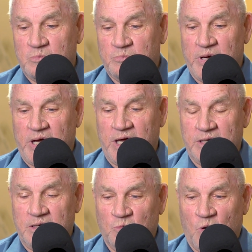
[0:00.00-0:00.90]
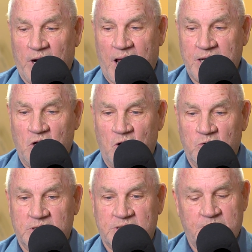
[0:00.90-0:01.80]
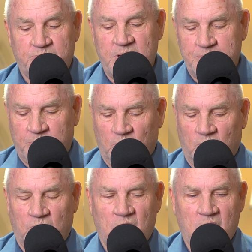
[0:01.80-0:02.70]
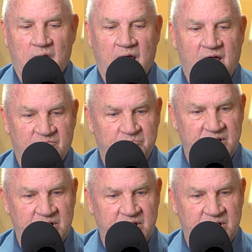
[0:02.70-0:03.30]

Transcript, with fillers: But what I noticed, and people have